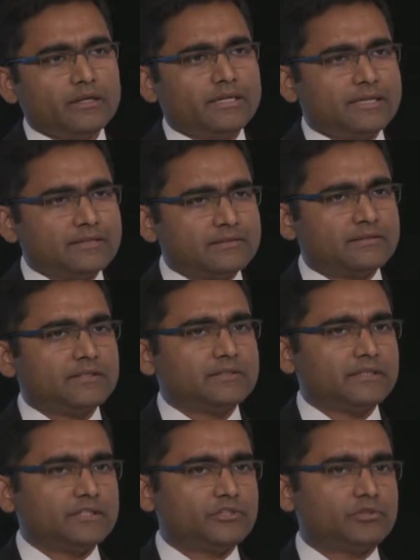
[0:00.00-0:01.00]
is
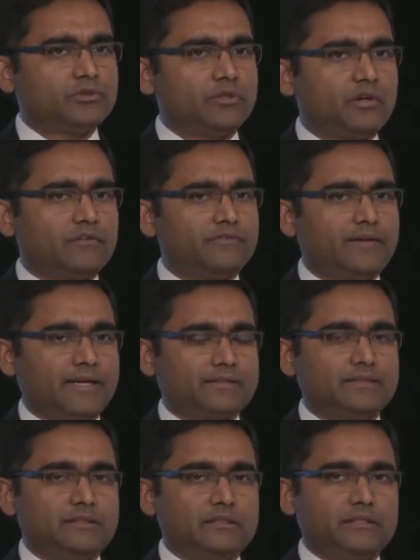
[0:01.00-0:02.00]
this issue of
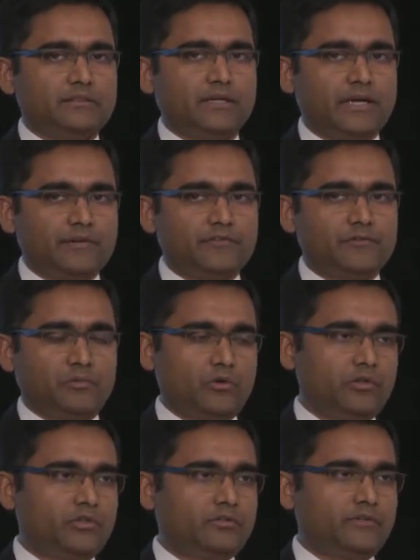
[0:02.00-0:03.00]
vaccine-derived
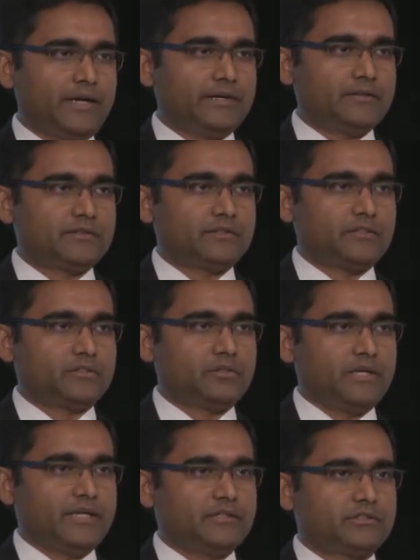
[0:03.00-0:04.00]
poliovirus
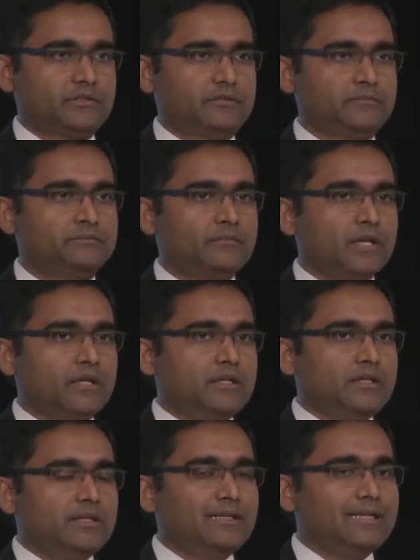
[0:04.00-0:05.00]
circulation.
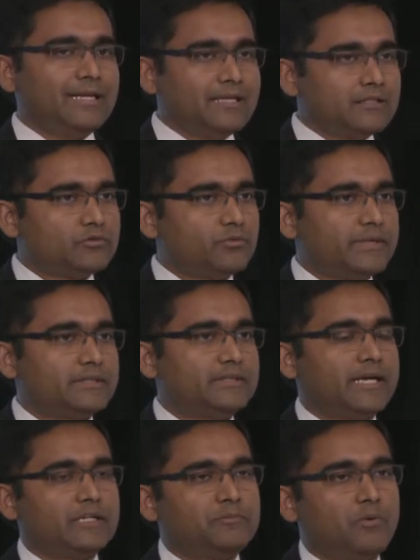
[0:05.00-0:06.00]
Linked with
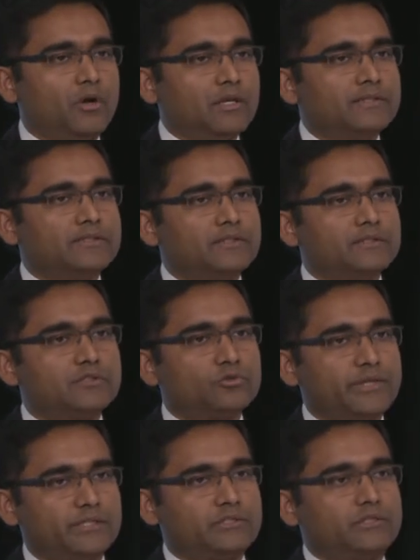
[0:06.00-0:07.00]
that policy
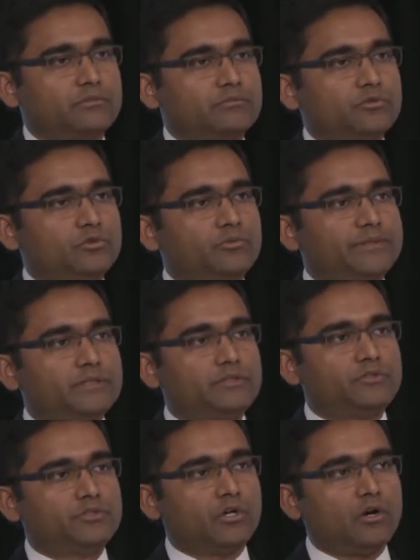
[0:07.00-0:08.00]
switch to
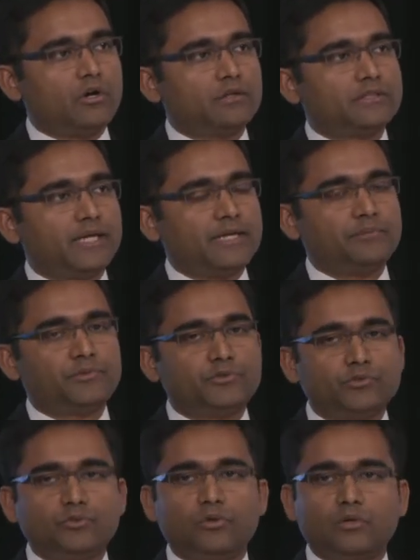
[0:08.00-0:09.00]
withdraw type
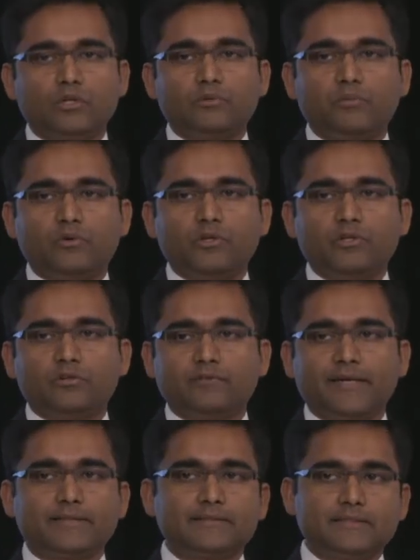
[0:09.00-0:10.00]
2 oral polio
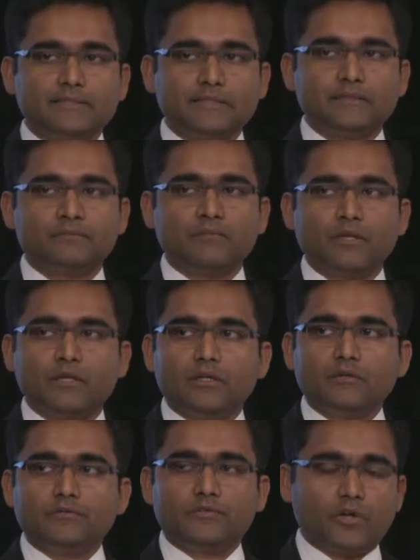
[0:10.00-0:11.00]
vaccine
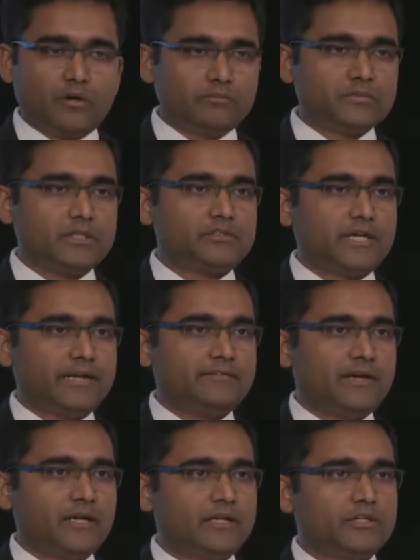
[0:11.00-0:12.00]
from the
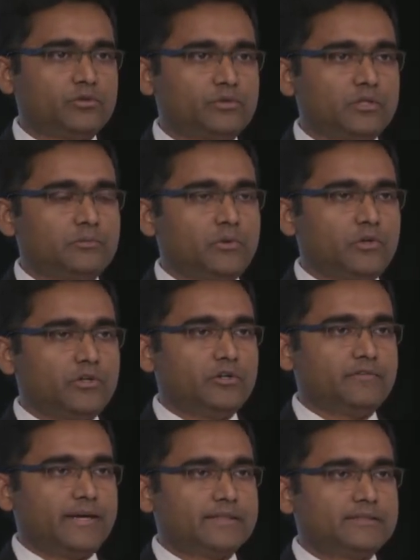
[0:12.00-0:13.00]
trivalent oral
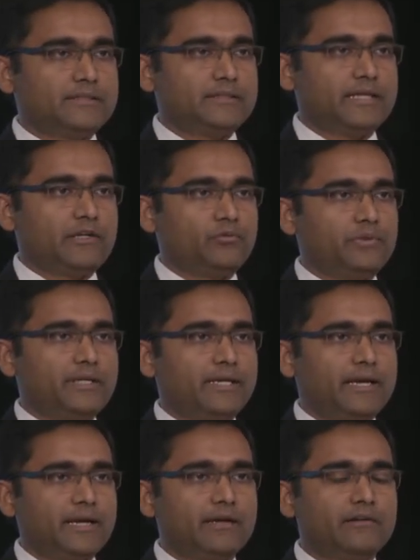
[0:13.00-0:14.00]
polio vaccine that we
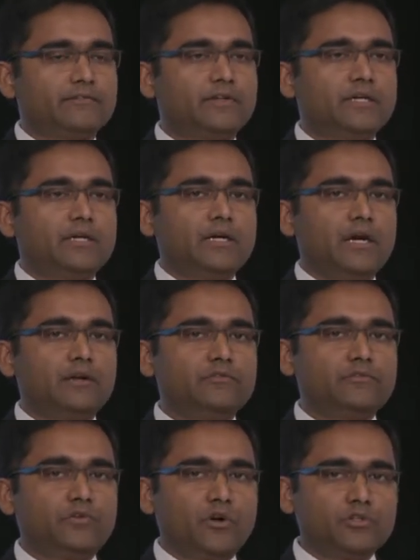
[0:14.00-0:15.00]
have,
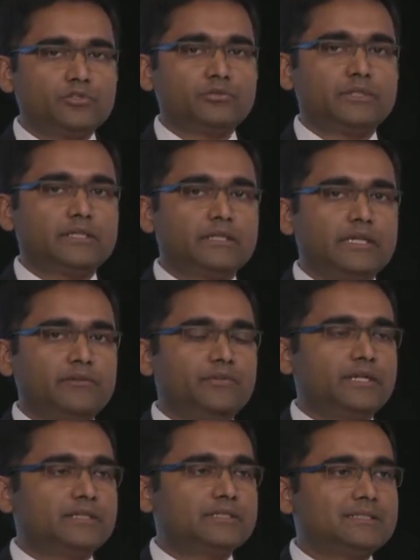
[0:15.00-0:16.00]
unfortunately,
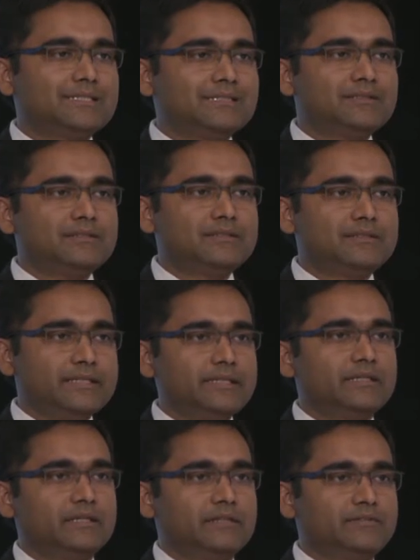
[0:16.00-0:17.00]
we are still
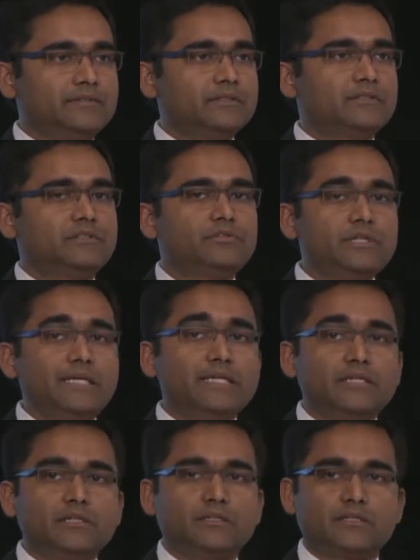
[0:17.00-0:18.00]
seeing, even 3
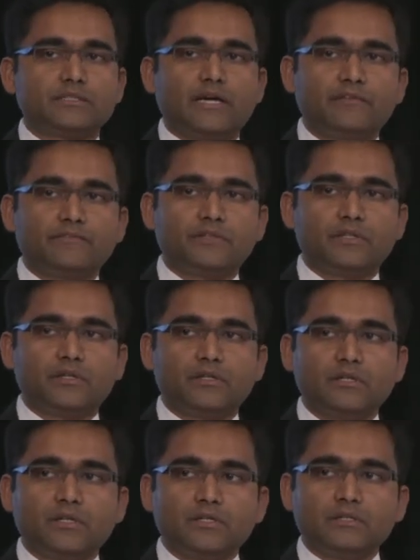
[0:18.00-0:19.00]
years
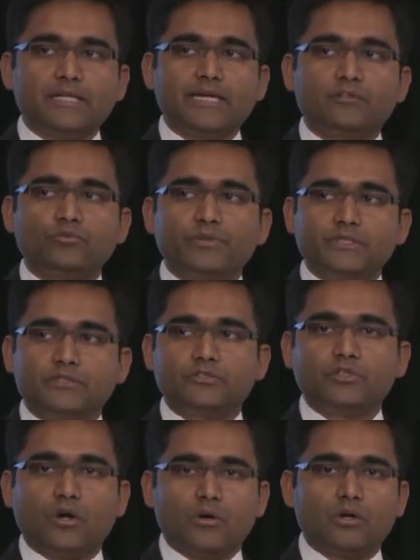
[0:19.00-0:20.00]
after that
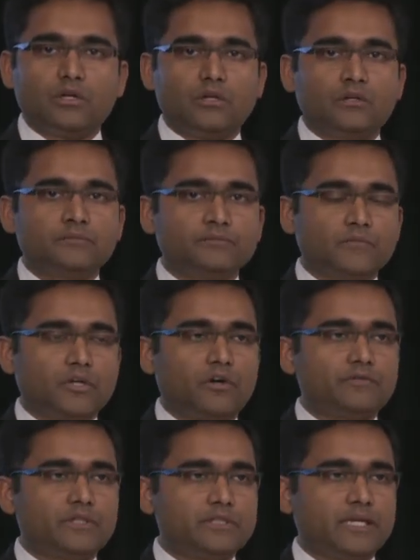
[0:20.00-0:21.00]
withdrawal
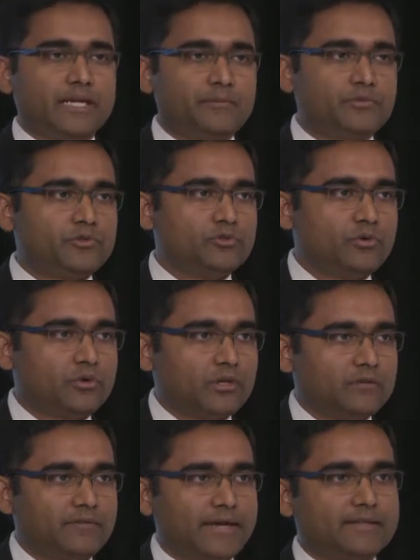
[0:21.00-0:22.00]
of the type 2
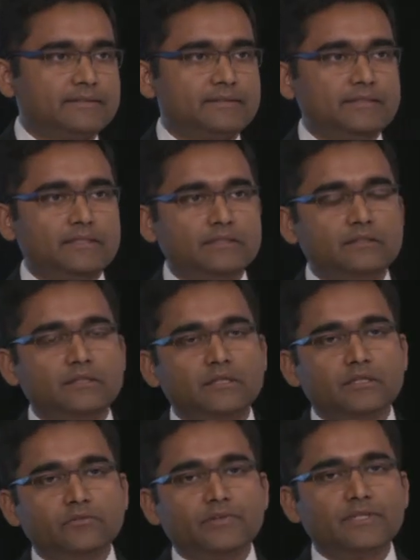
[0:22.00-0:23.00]
oral vaccine,
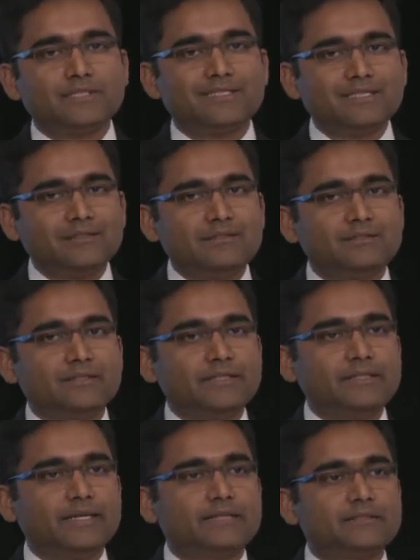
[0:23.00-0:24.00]
we are still
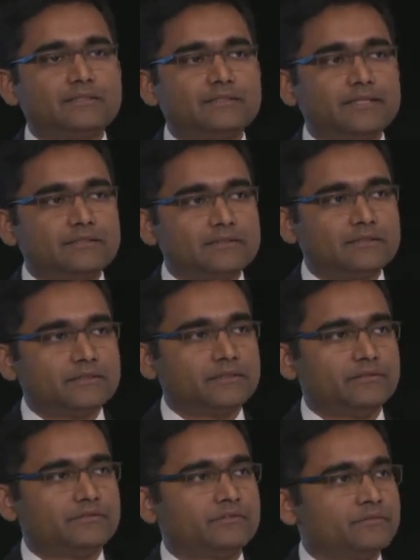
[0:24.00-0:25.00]
seeing
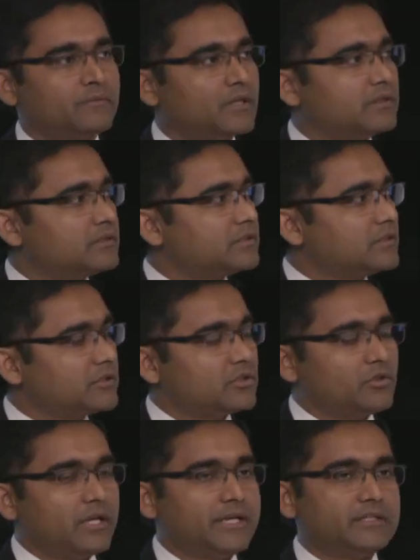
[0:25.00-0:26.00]
extensive
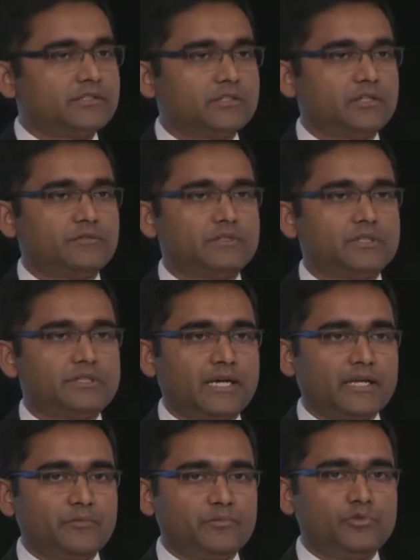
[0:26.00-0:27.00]
circulation of the
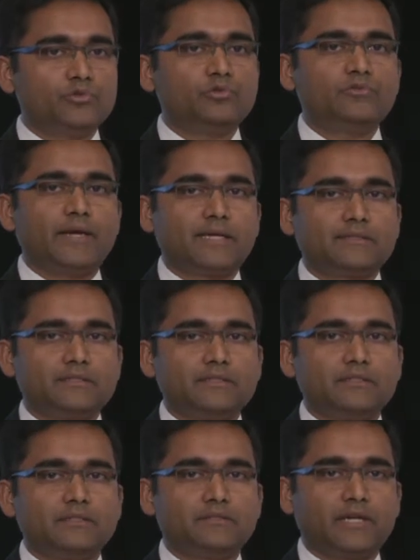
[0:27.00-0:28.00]
type 2
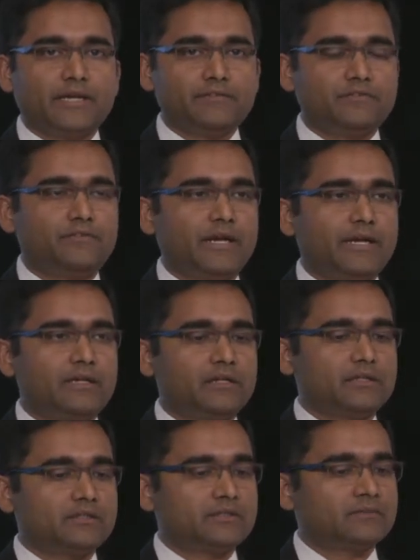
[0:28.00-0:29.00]
vaccine-derived
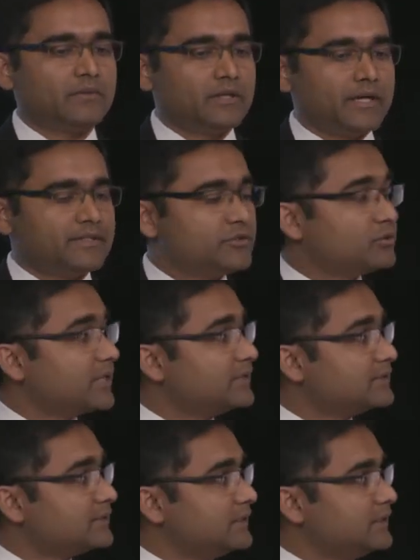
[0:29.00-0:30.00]
virus, as you
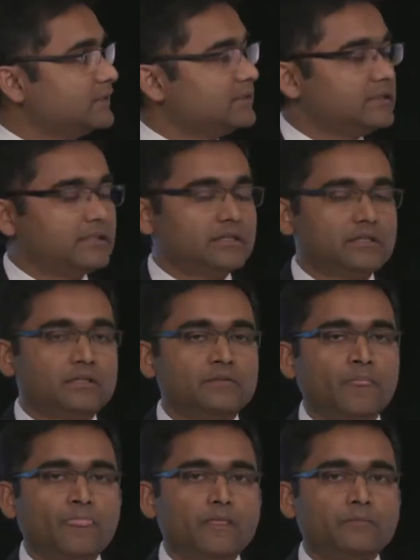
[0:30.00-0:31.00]
can see in here,
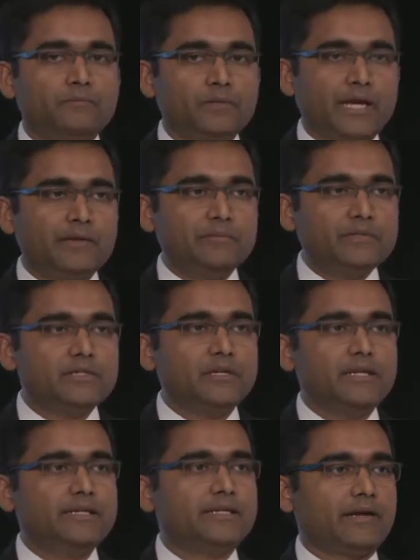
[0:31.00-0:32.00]

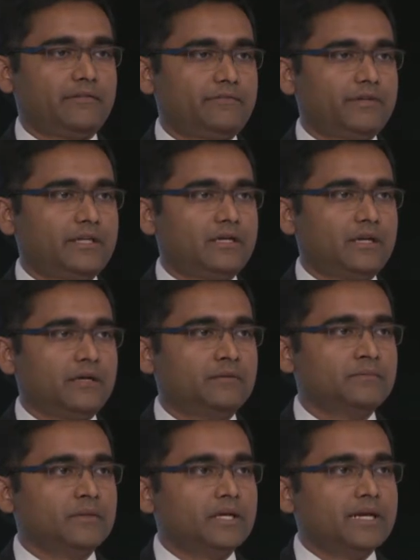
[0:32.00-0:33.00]
primarily in Africa.
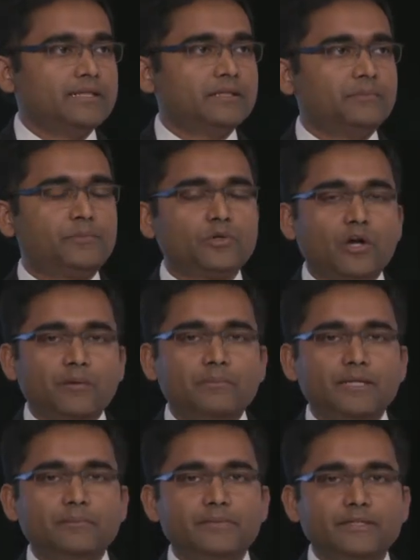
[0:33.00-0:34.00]
And the
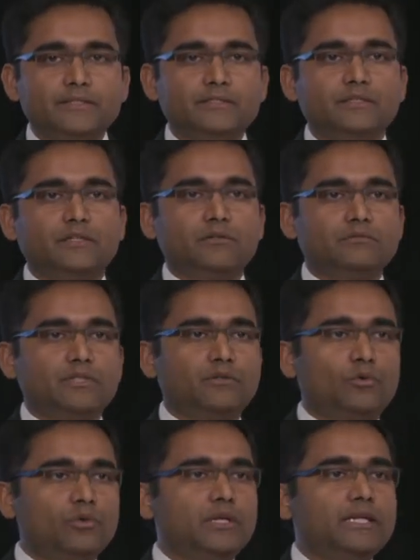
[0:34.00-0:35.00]
problem is the
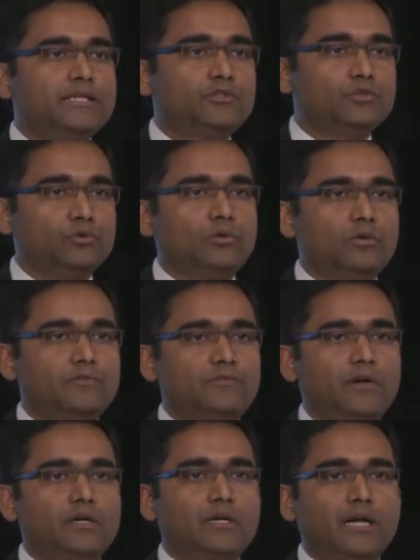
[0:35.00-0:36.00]
only tool
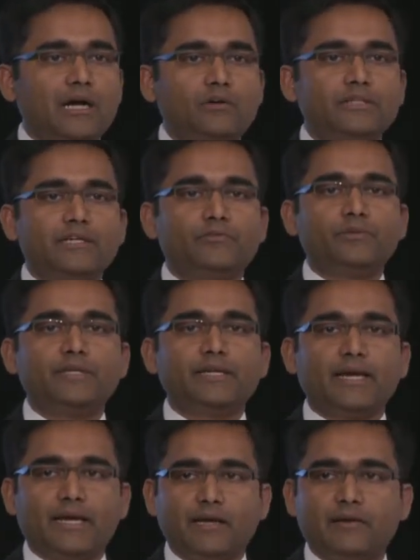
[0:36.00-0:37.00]
for now that we
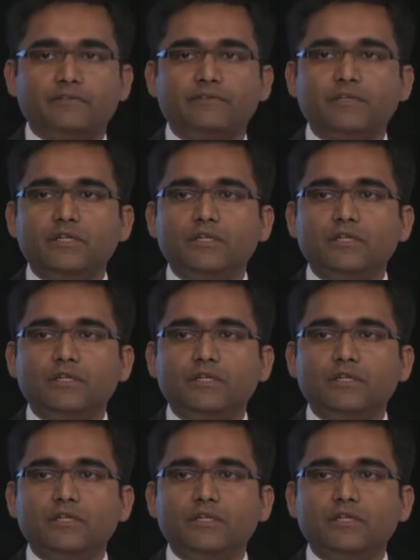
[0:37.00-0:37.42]
have